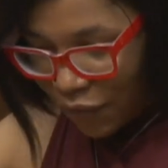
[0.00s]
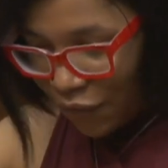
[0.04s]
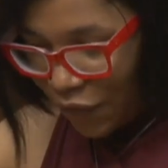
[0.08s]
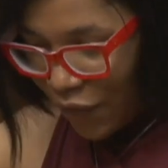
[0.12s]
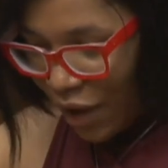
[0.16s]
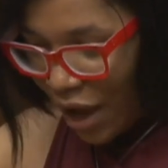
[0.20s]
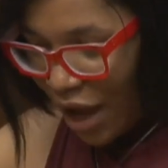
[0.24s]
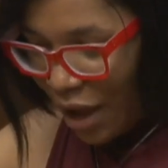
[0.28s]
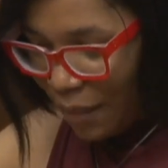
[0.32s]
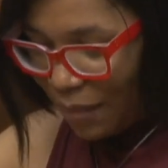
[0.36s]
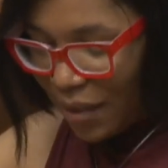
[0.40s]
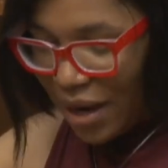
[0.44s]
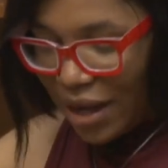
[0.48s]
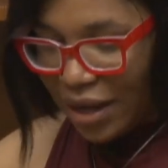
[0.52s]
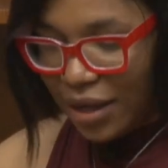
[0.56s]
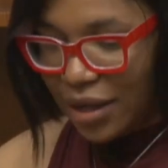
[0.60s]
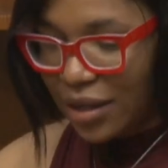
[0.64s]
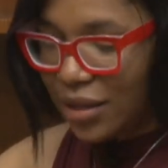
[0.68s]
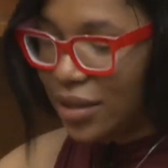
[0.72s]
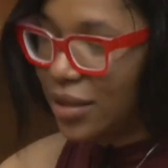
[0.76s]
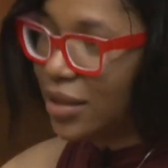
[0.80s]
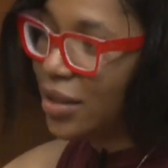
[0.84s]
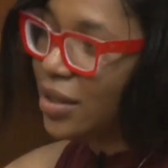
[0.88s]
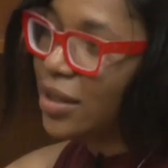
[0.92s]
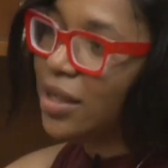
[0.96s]
vibe, like
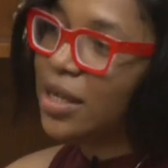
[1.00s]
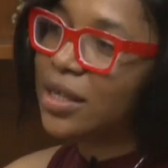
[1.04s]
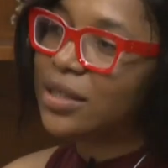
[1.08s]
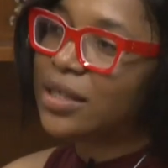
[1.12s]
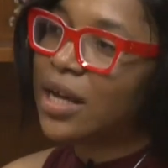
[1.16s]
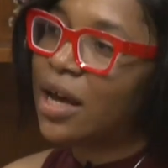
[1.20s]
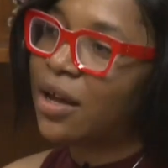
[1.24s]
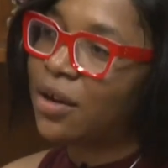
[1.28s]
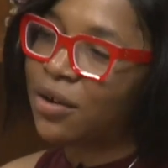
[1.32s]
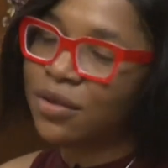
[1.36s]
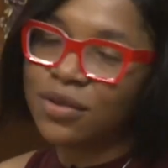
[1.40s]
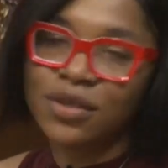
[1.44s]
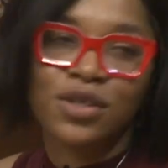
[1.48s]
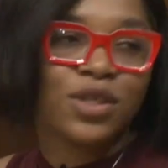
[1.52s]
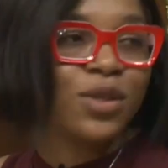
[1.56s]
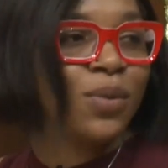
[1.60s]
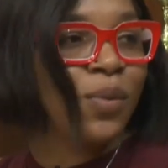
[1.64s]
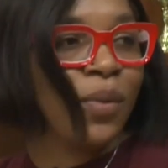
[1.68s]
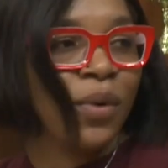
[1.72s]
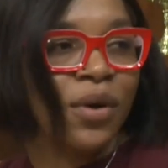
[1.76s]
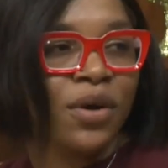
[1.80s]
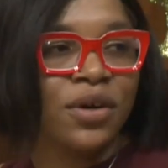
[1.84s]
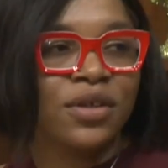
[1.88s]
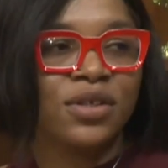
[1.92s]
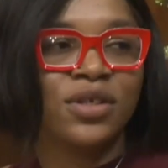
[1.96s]
it's it's out of this
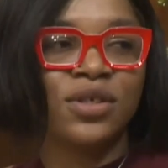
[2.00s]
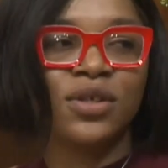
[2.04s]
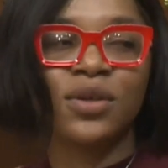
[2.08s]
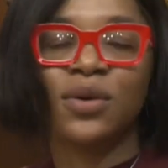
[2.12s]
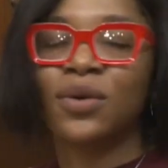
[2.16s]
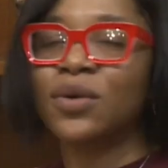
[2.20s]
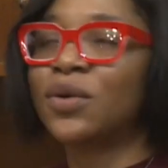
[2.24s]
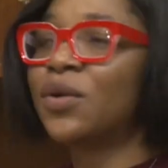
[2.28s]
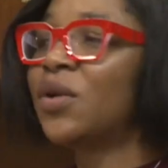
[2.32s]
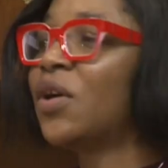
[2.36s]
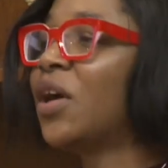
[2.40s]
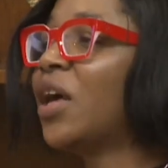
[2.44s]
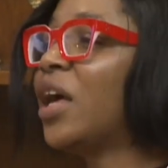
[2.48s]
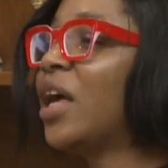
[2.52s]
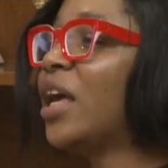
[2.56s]
world. Yeah. So.